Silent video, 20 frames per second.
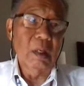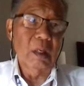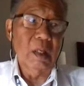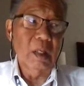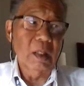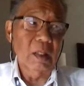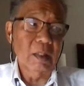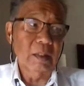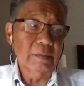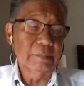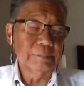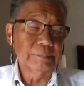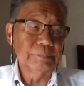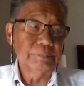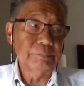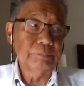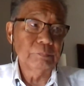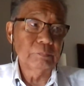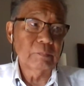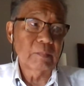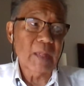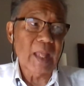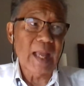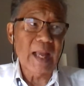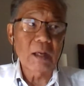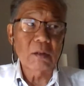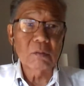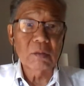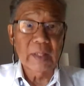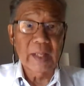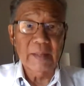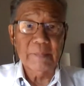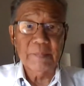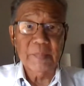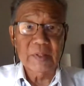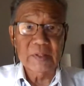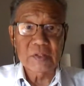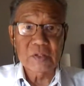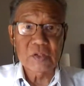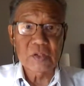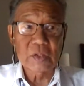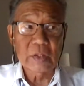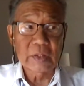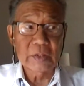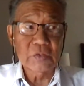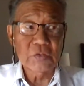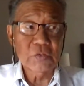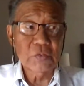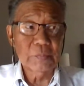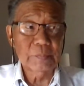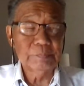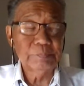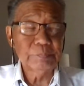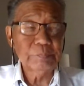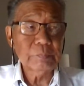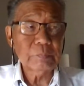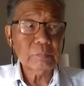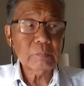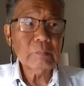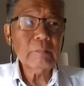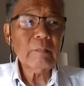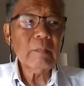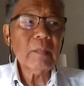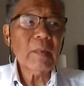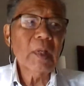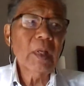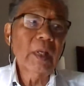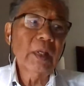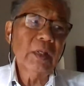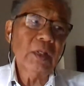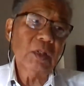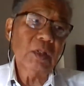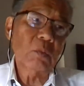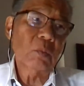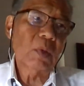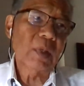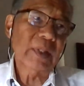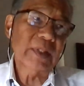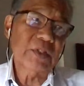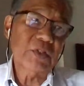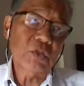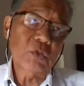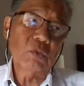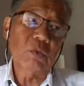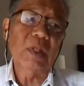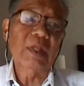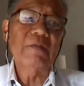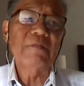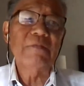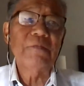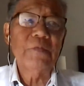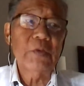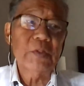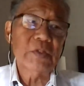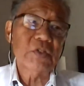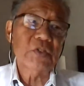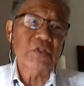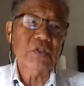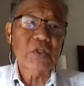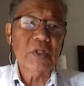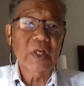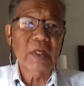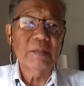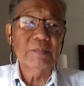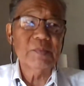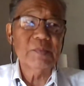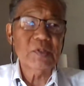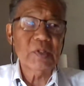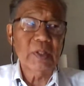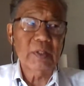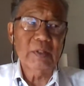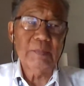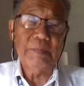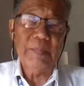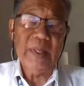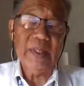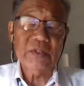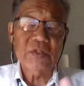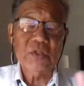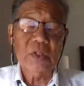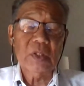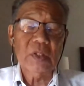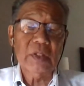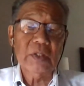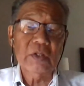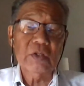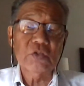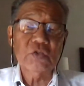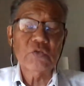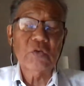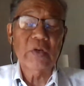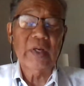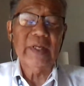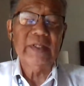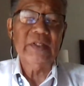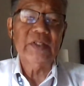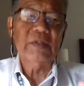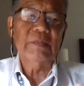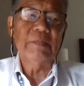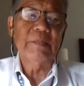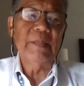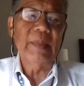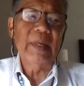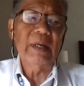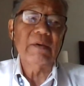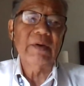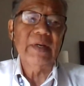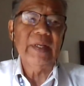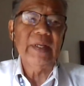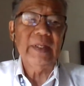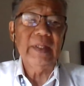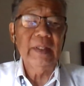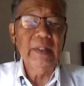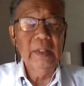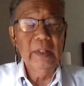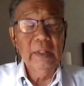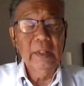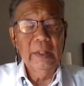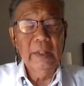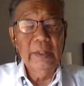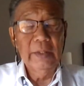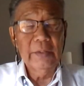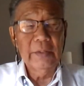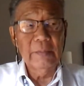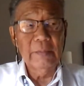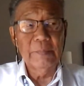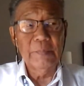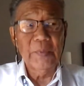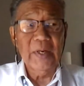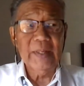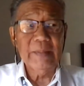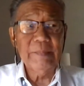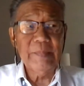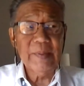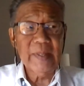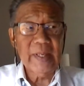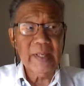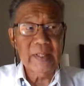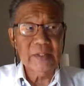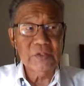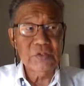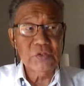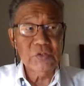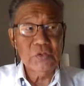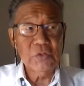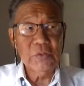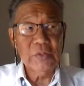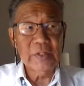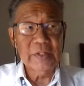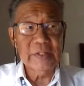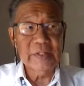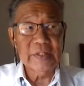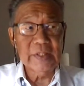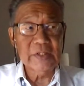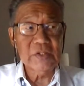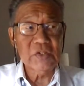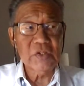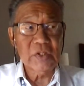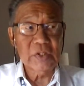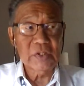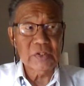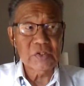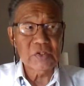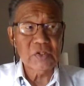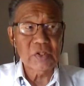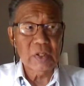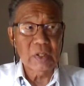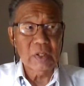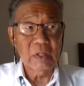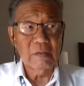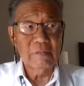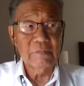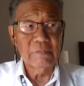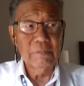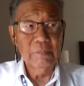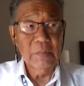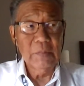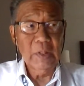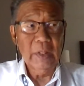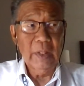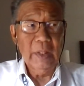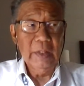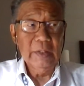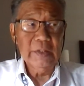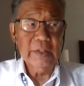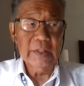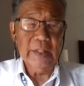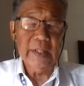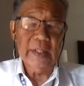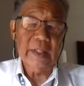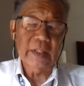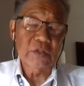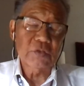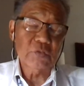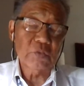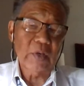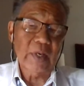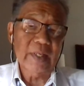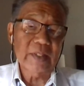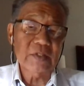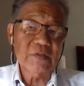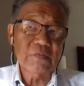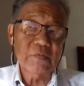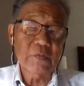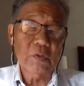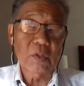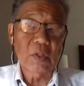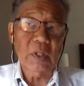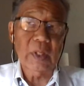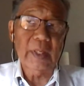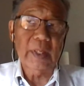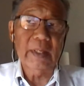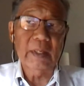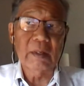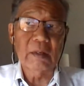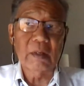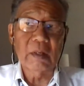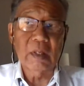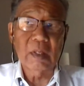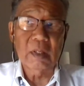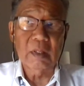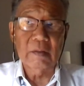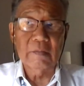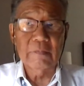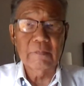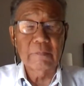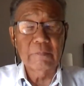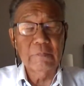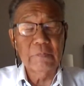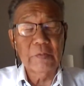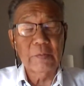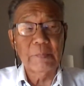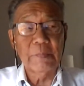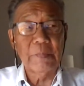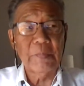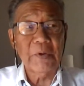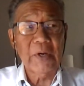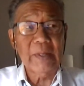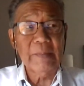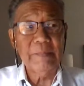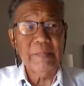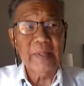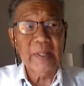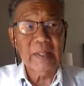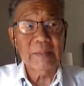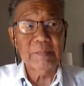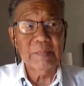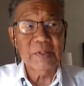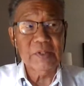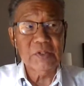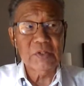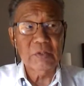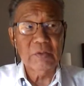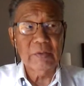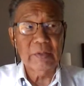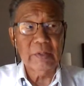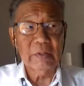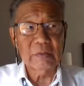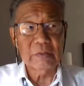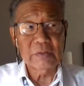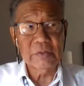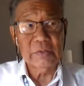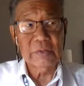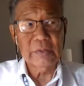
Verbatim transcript: um, out lap, uh, you want to do left foot stuff. Basically, you train Mary brake pad to this itself, get a transfer layer of brake pad material.